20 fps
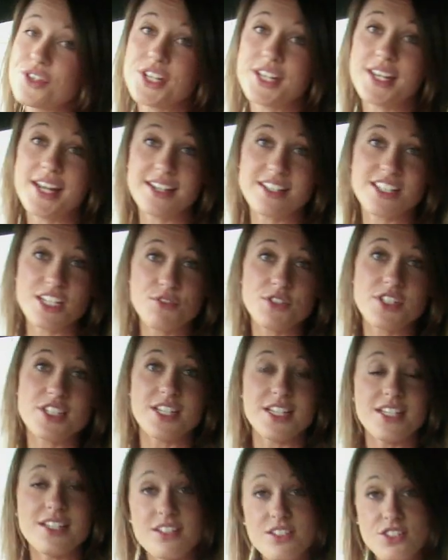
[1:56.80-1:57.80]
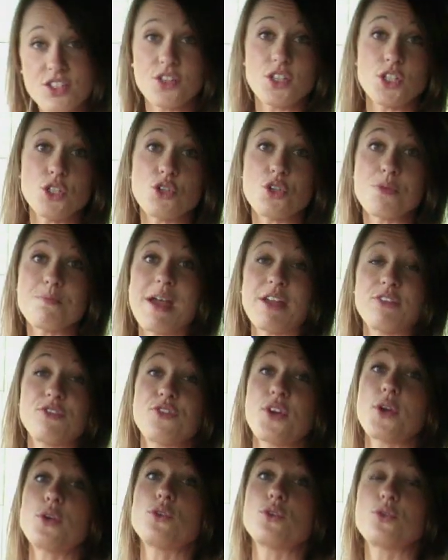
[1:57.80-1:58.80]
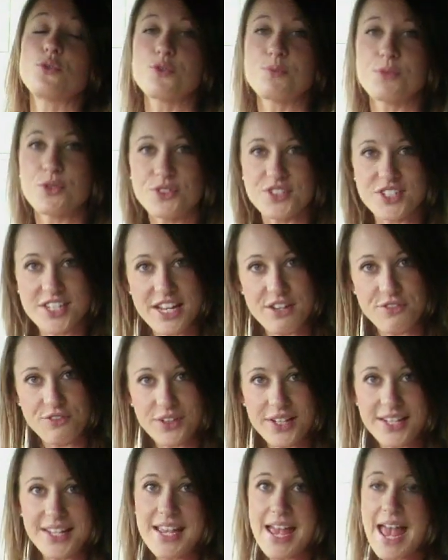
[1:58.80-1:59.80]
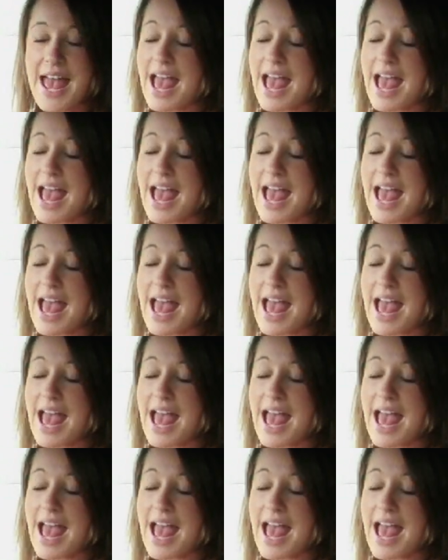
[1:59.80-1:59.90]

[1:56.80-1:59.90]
connectivity so that you can make phone calls more safely.